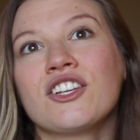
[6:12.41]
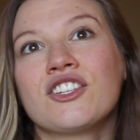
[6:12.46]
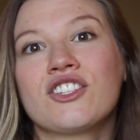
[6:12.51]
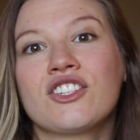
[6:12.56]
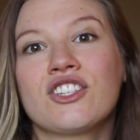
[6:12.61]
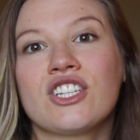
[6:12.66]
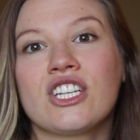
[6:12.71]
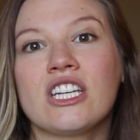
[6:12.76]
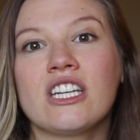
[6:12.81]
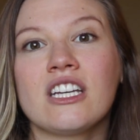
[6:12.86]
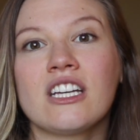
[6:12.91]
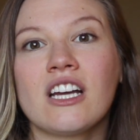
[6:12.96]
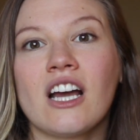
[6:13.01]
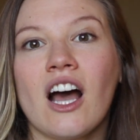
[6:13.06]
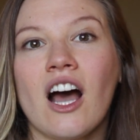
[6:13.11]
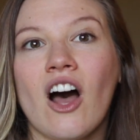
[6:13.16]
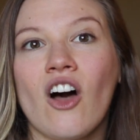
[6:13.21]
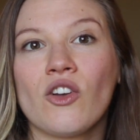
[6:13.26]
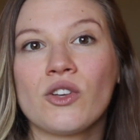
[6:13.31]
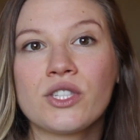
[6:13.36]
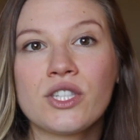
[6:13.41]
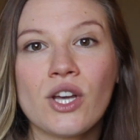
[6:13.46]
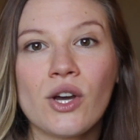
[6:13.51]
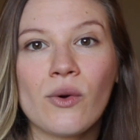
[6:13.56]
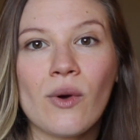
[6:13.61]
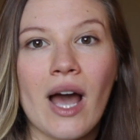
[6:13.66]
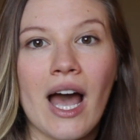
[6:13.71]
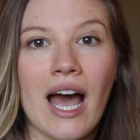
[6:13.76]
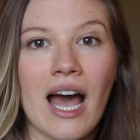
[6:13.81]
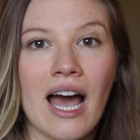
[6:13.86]
She
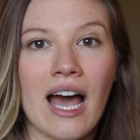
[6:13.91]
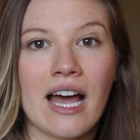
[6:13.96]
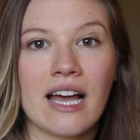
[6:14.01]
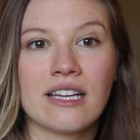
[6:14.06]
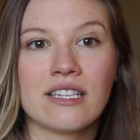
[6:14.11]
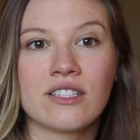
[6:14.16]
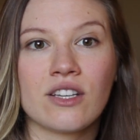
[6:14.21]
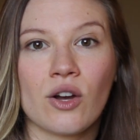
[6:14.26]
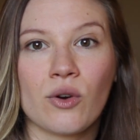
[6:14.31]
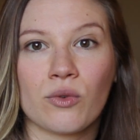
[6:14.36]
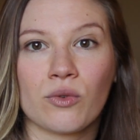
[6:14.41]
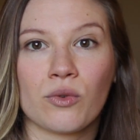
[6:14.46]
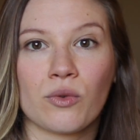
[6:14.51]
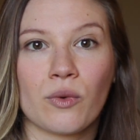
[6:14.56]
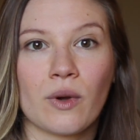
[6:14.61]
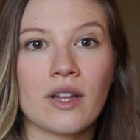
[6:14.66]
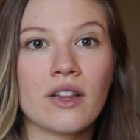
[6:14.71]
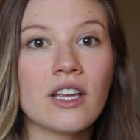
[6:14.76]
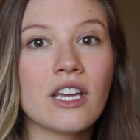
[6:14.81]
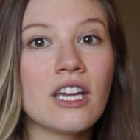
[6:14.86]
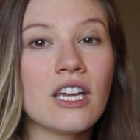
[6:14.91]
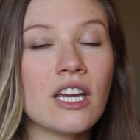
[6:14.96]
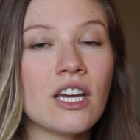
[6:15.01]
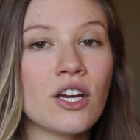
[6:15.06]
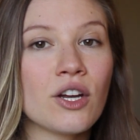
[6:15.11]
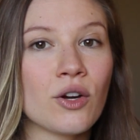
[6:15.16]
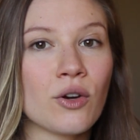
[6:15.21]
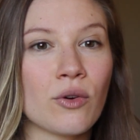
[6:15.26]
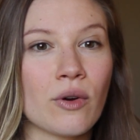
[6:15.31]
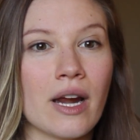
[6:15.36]
also has
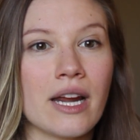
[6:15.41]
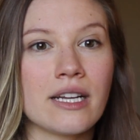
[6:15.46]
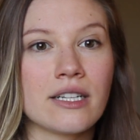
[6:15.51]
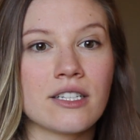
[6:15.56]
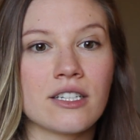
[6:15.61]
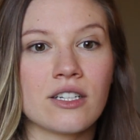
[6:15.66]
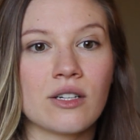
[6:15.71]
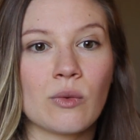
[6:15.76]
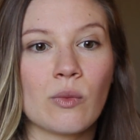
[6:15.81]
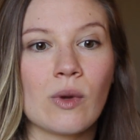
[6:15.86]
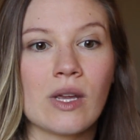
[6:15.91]
really great